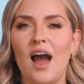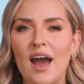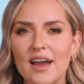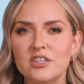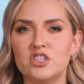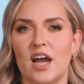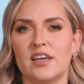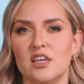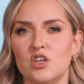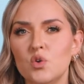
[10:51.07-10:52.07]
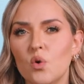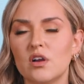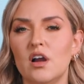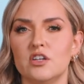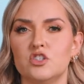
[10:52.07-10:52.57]
hijacking your
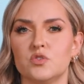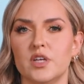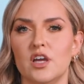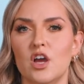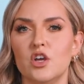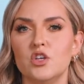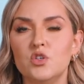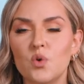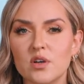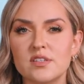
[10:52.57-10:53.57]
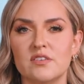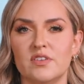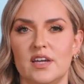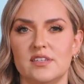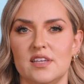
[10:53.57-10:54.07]
country, your
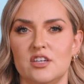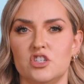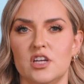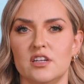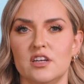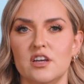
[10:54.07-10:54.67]
civilization,